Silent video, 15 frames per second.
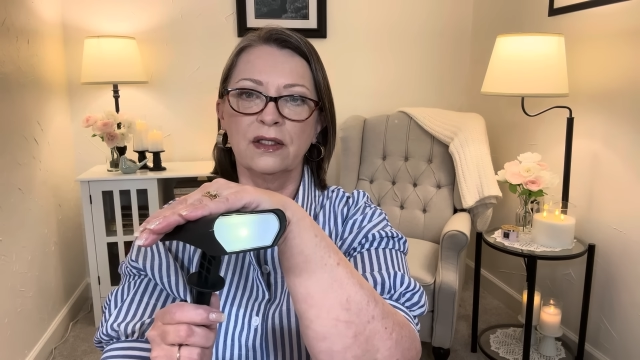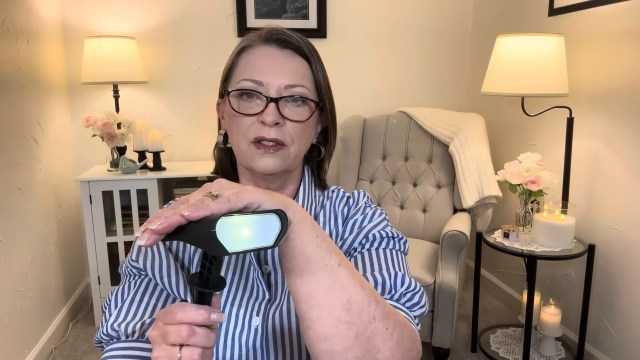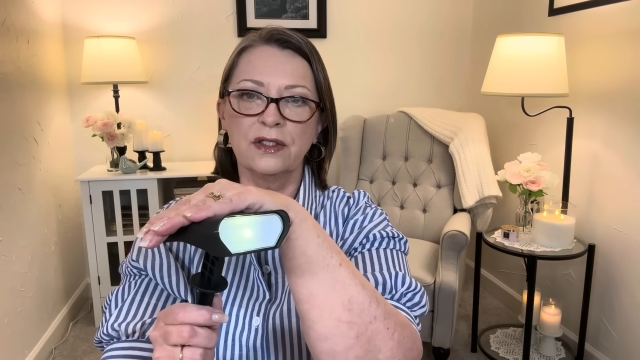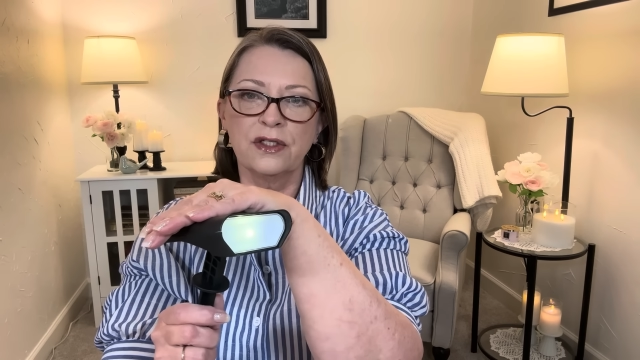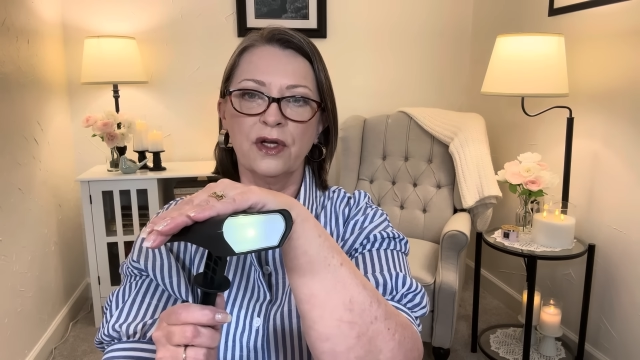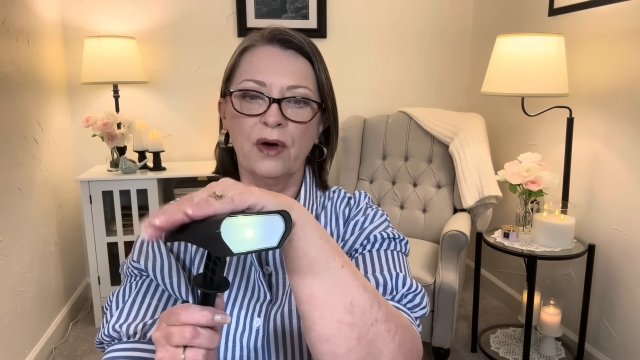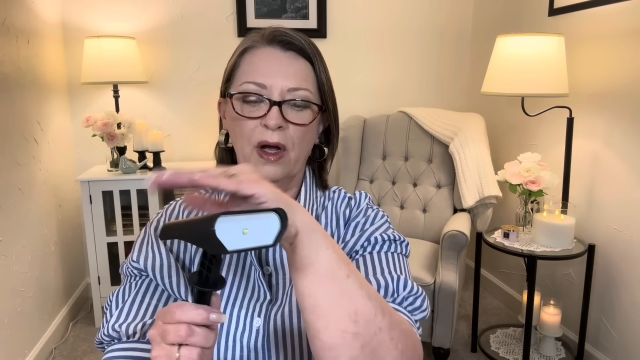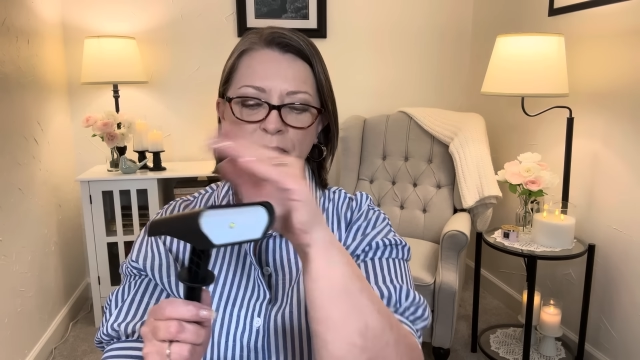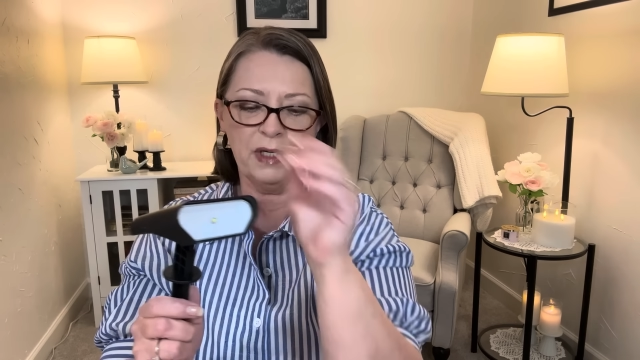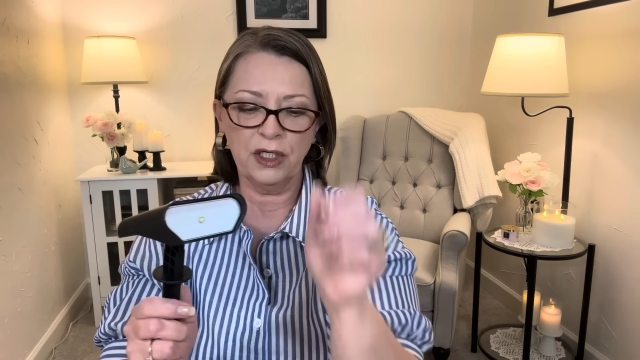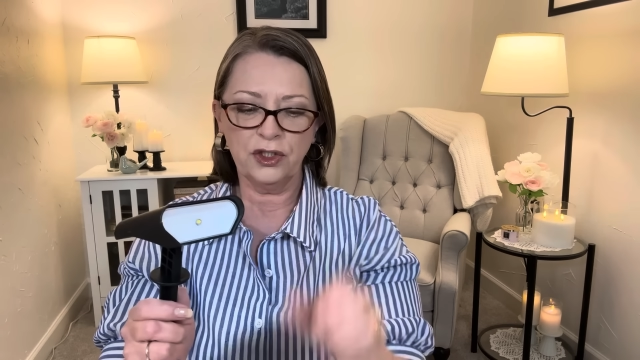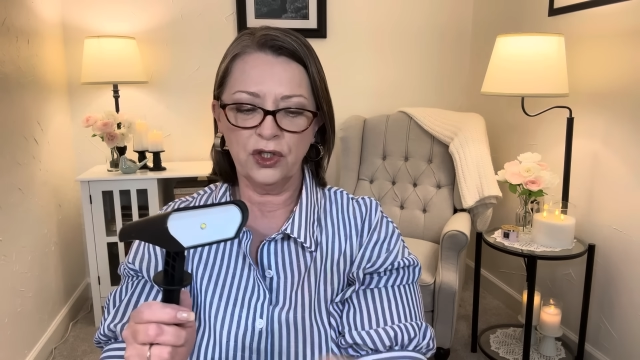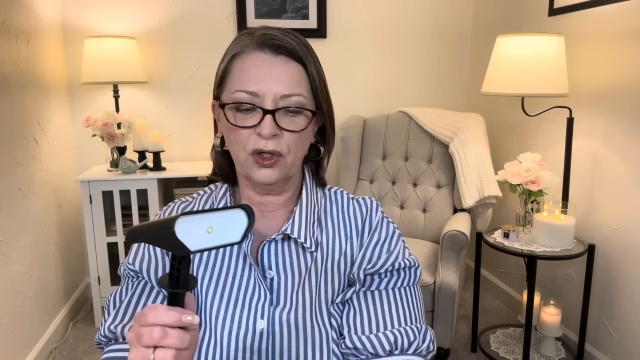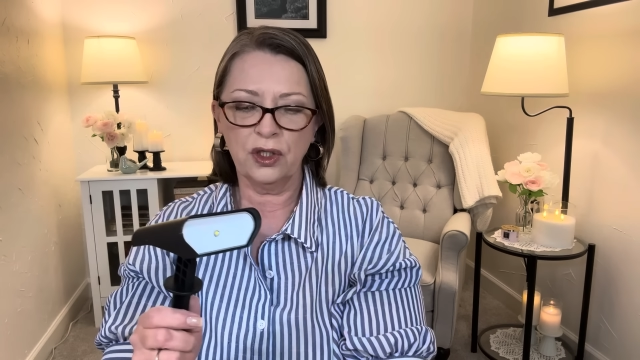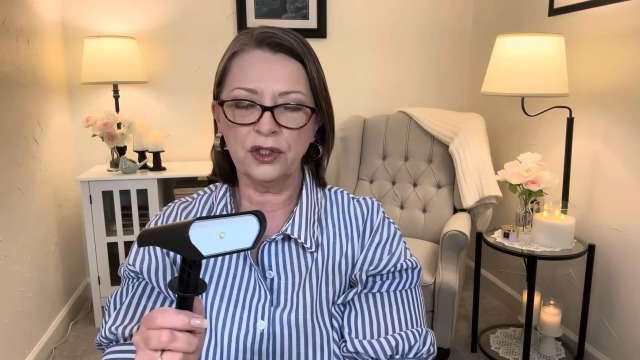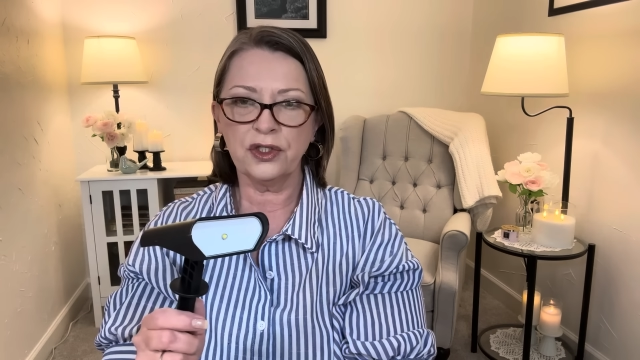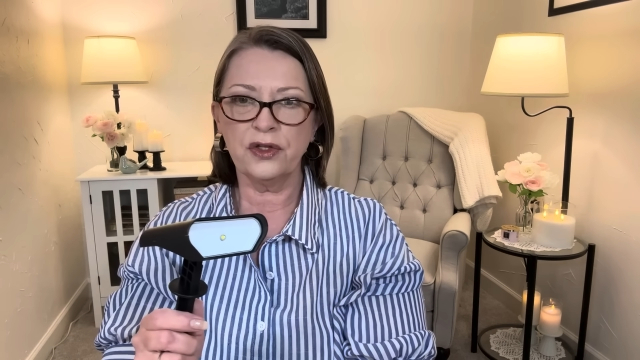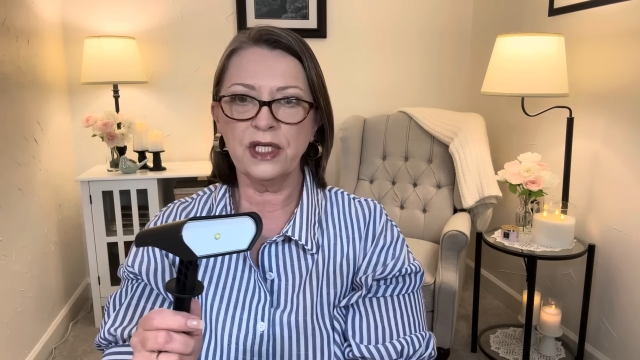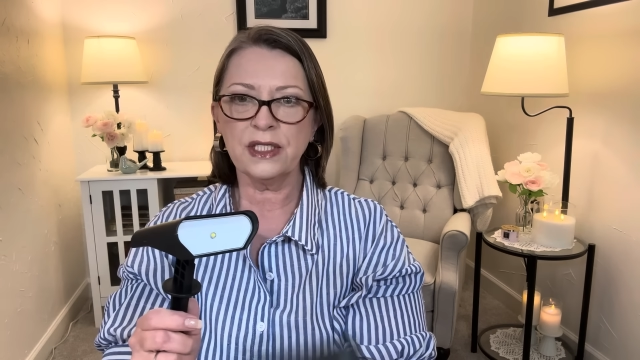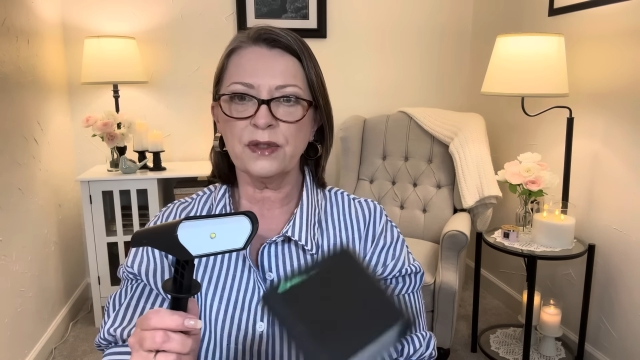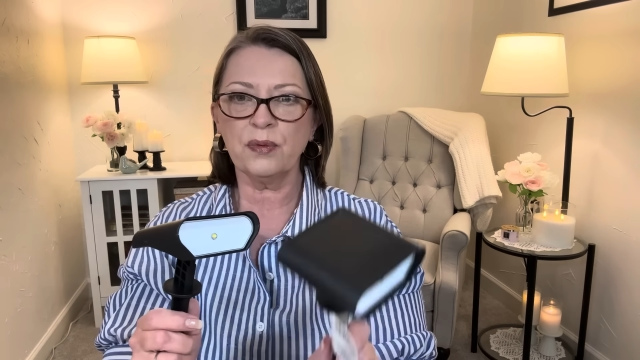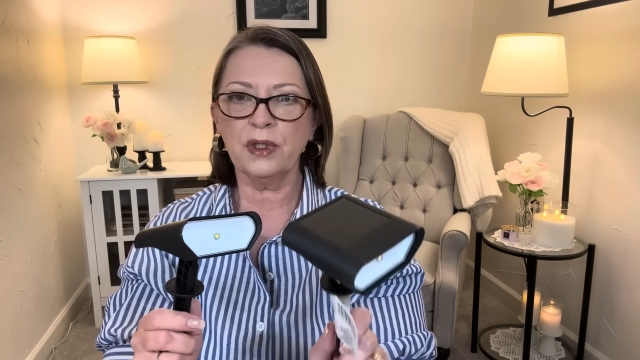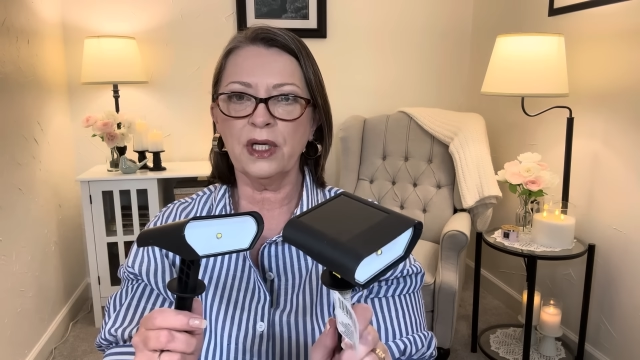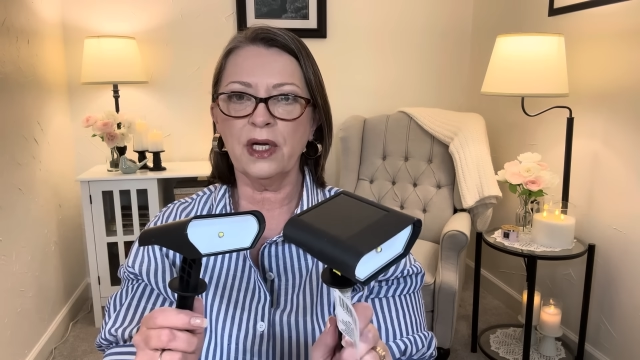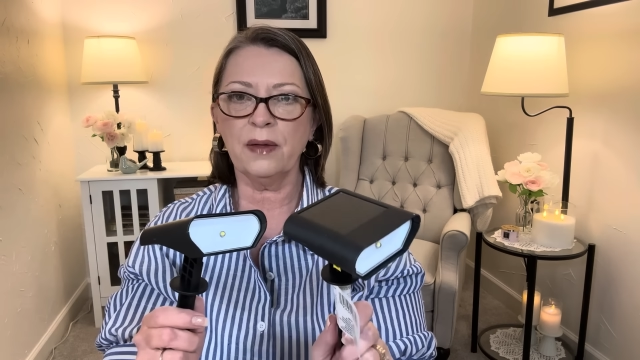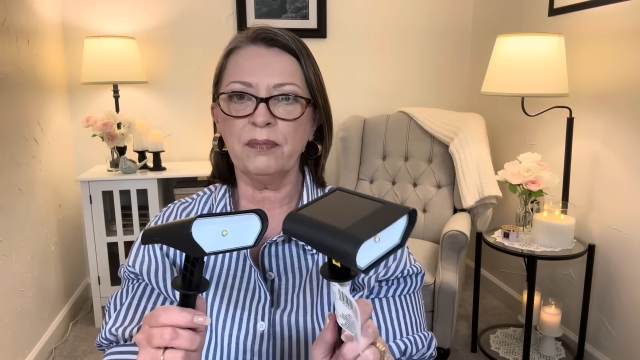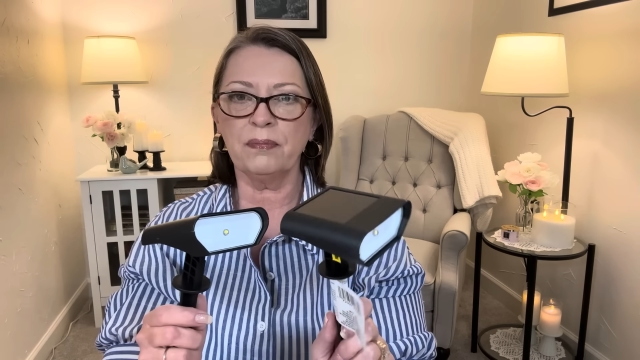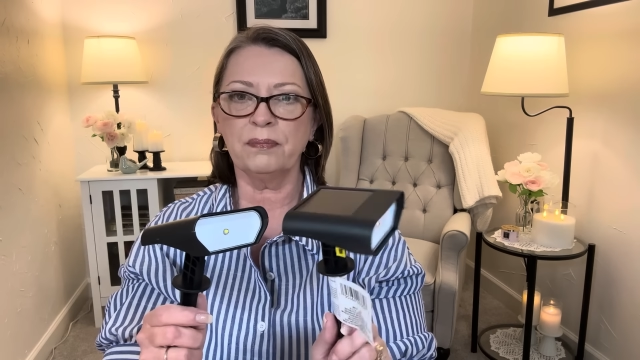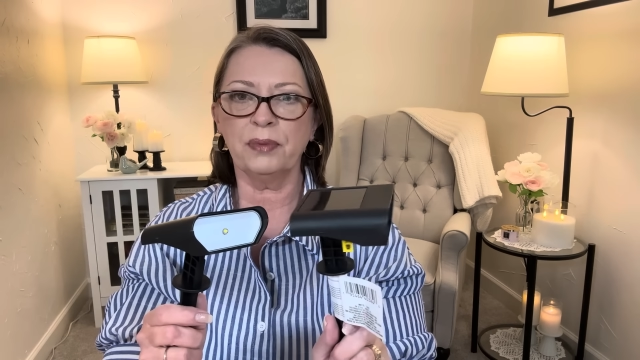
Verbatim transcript: So I'm going to charge this one up,